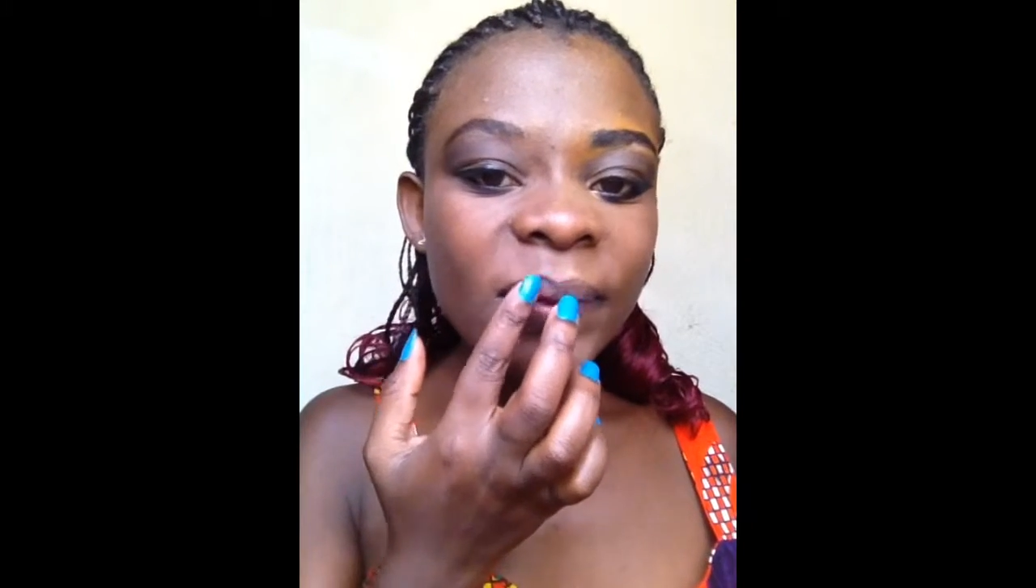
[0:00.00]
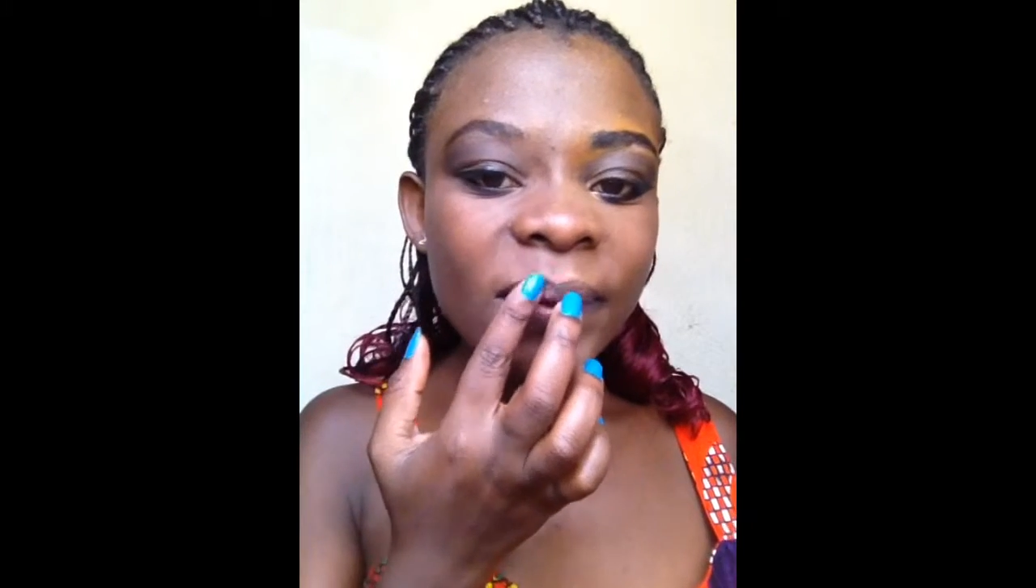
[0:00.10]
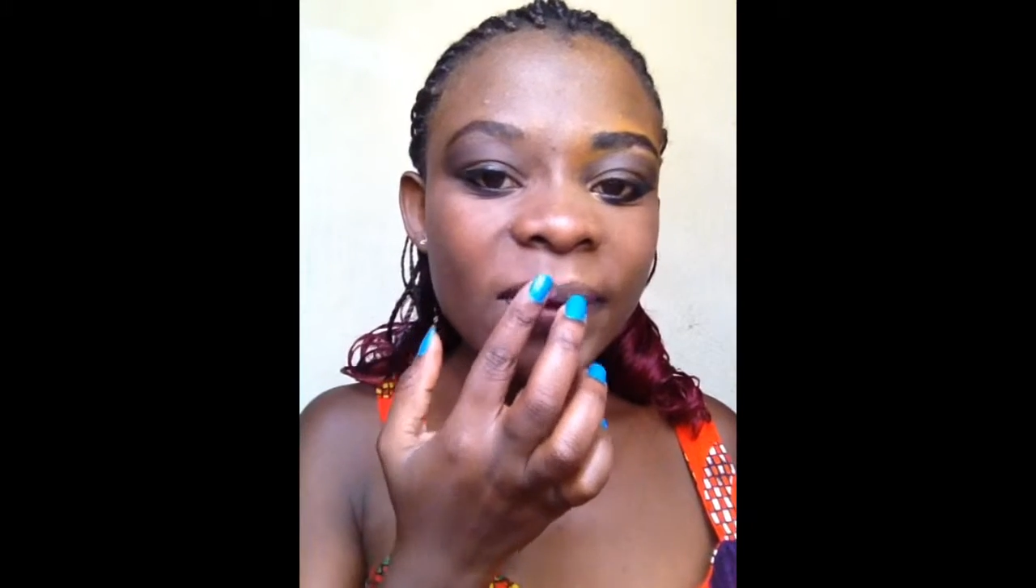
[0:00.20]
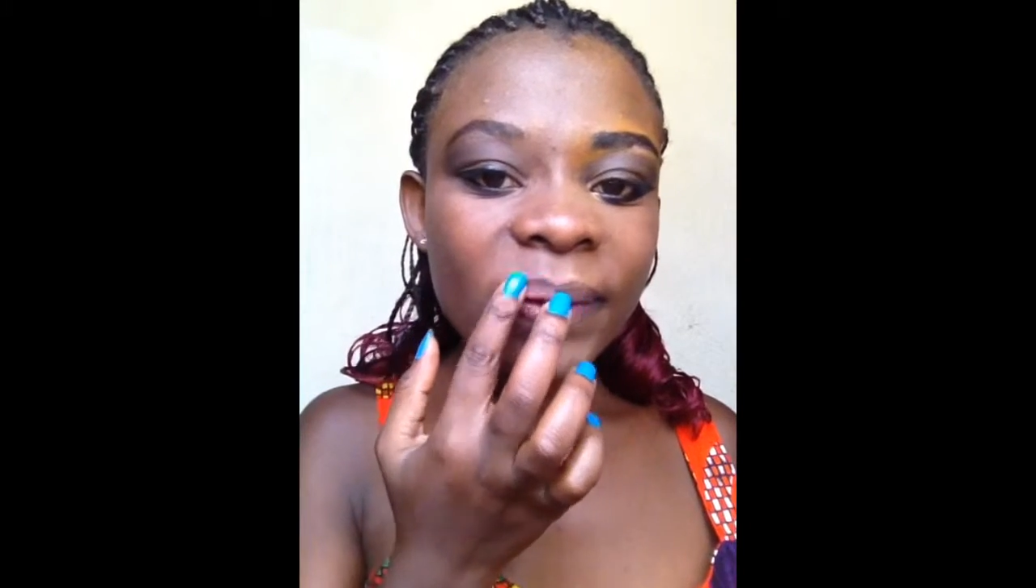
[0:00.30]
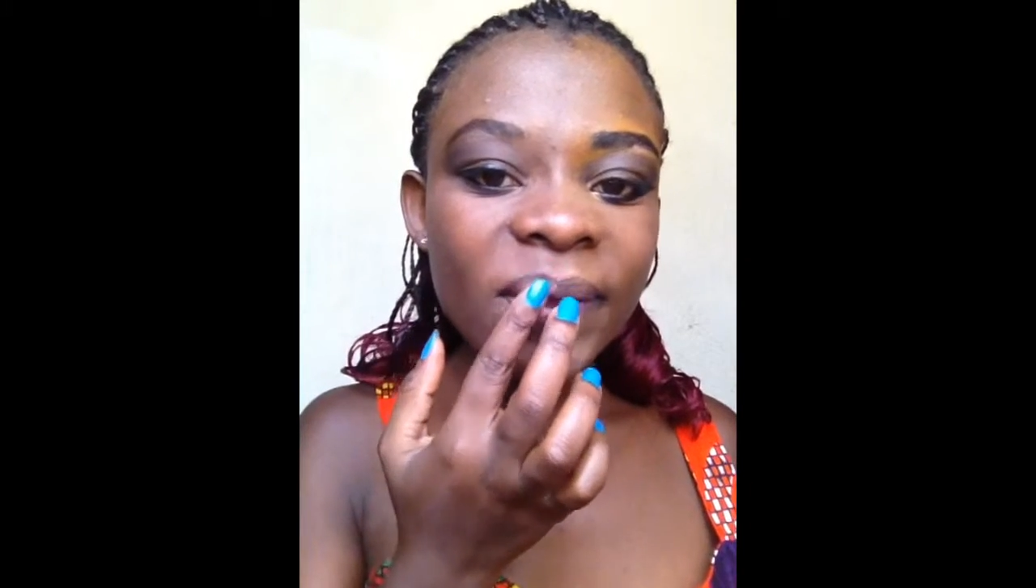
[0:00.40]

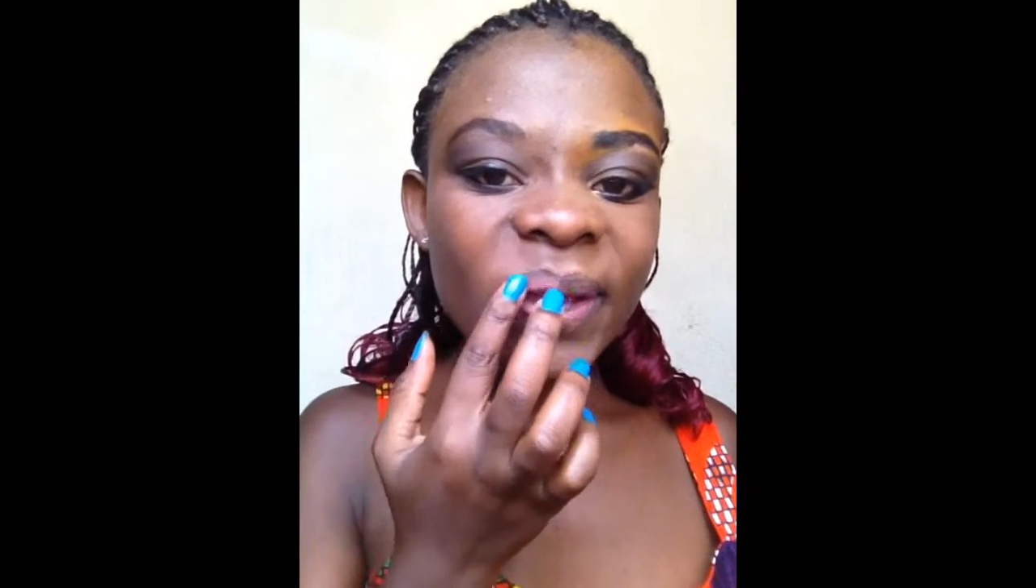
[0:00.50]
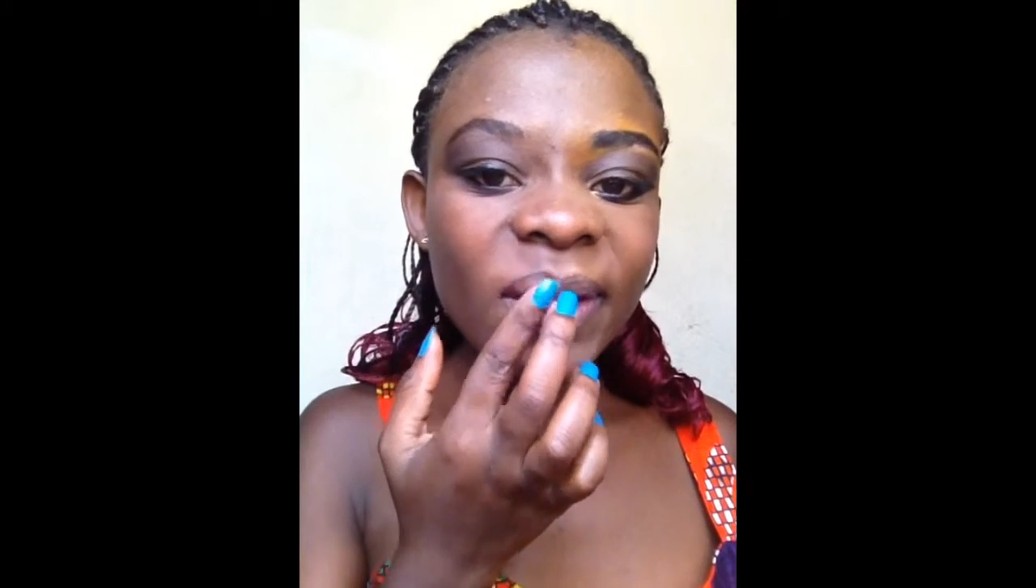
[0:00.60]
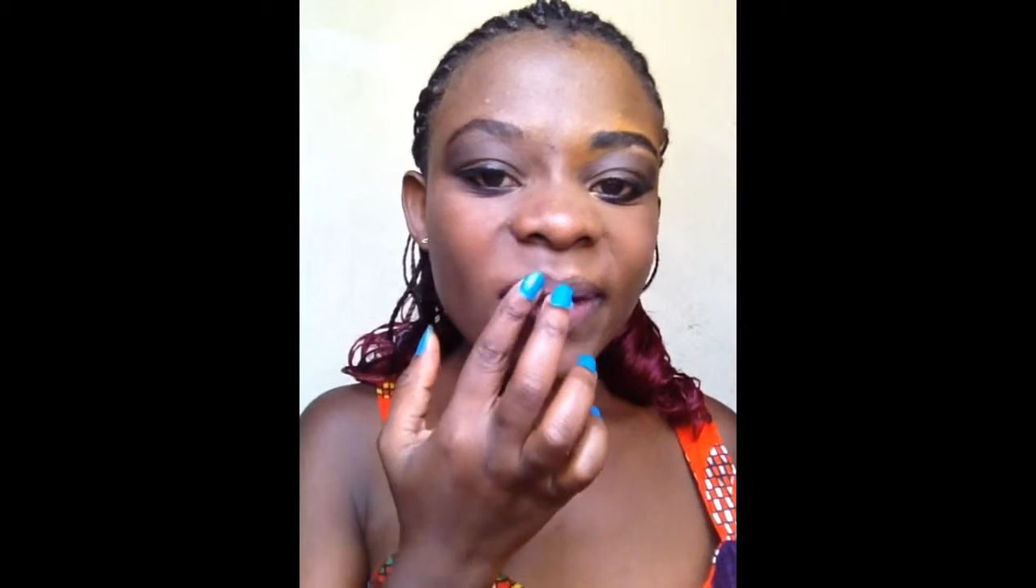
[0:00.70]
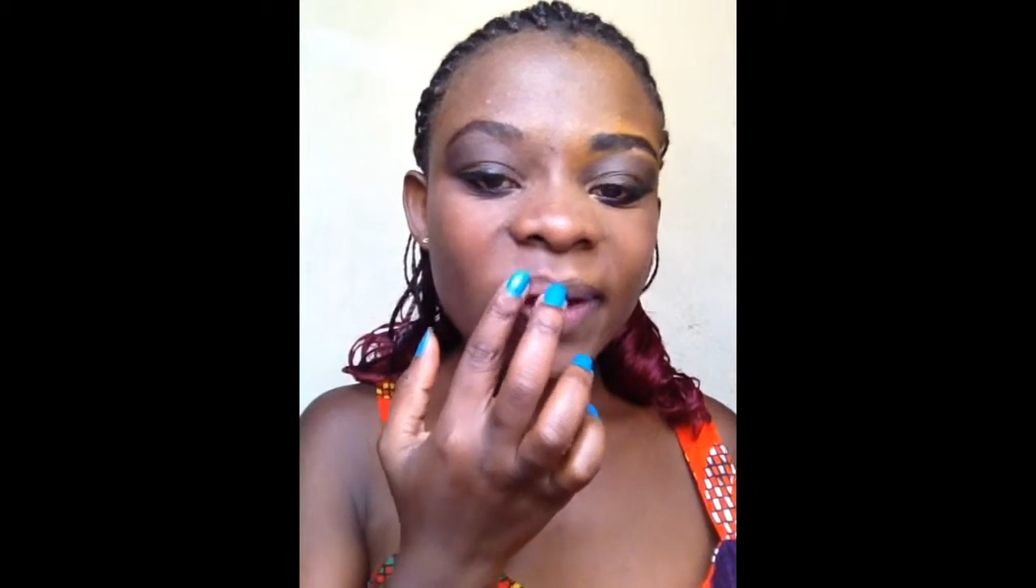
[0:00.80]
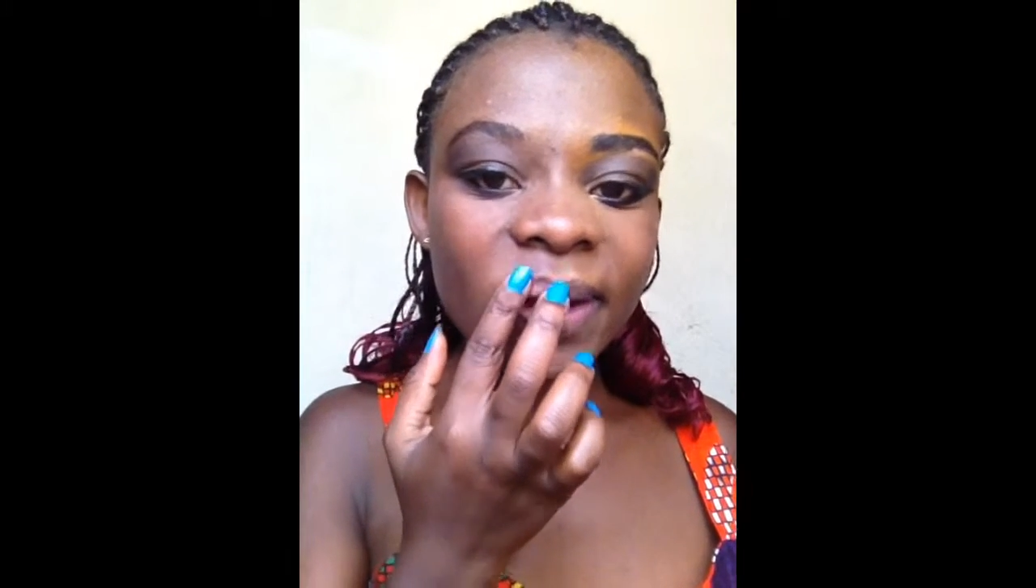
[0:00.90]
Then when
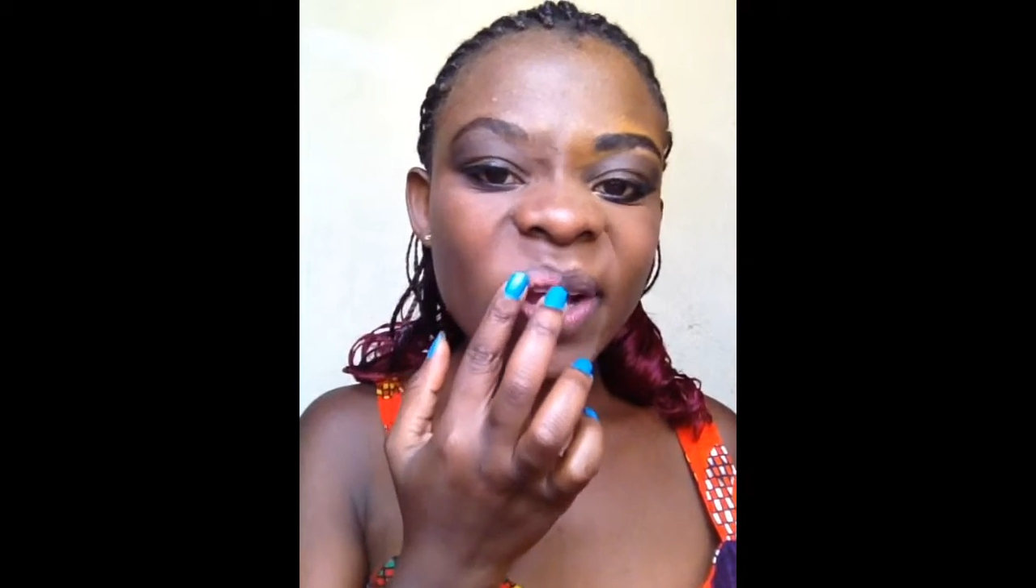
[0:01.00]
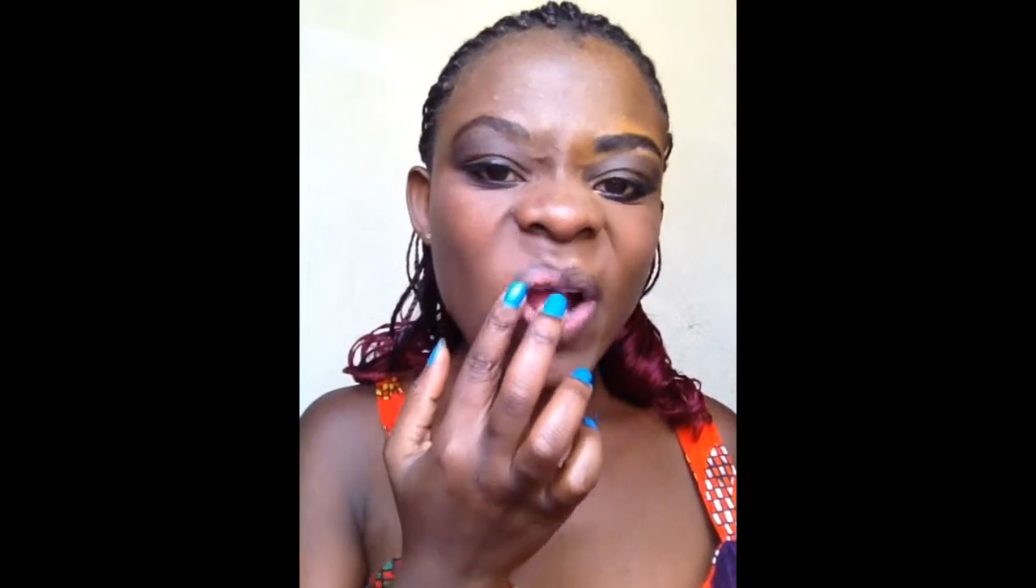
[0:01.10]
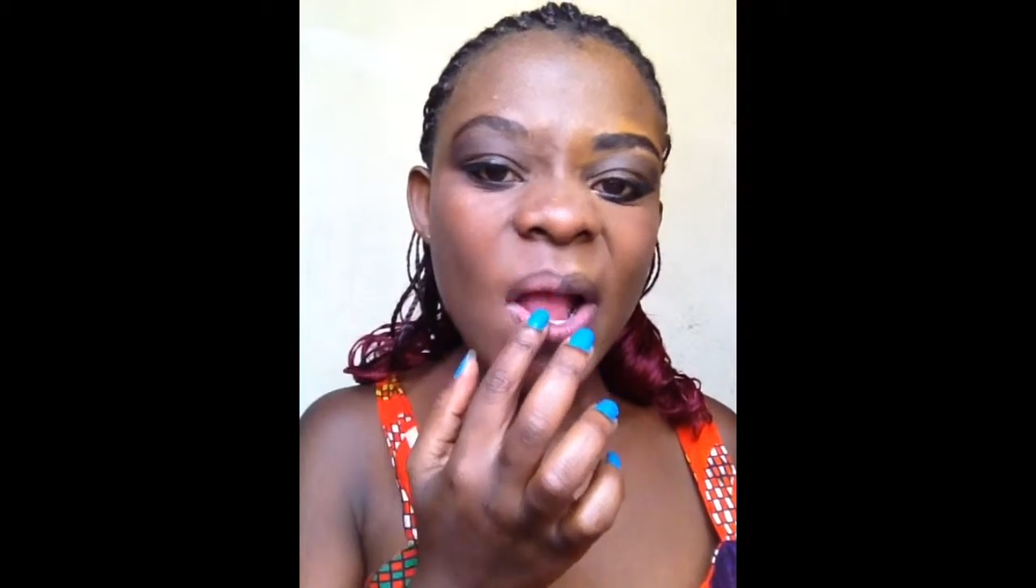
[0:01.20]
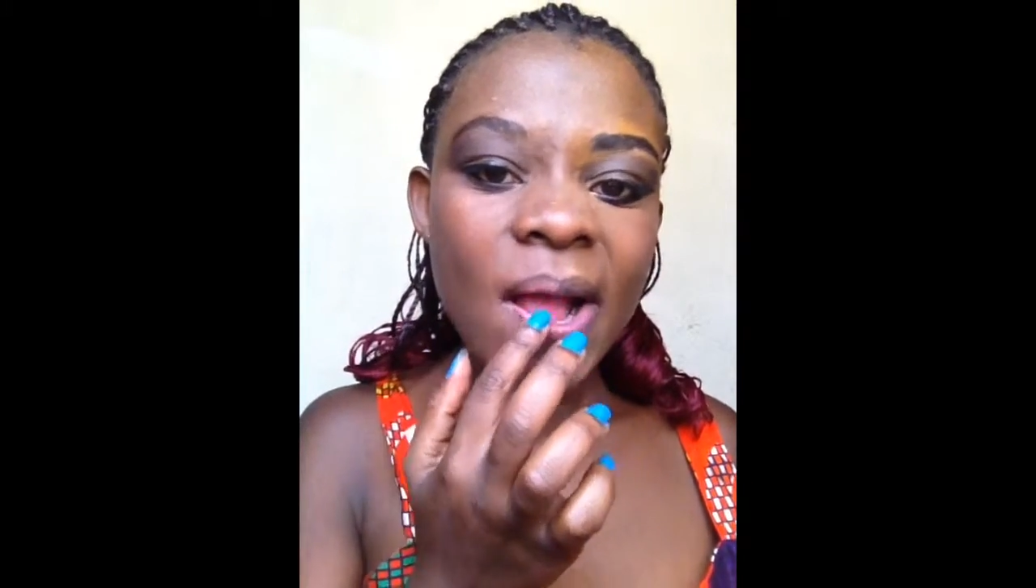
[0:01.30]
you're doing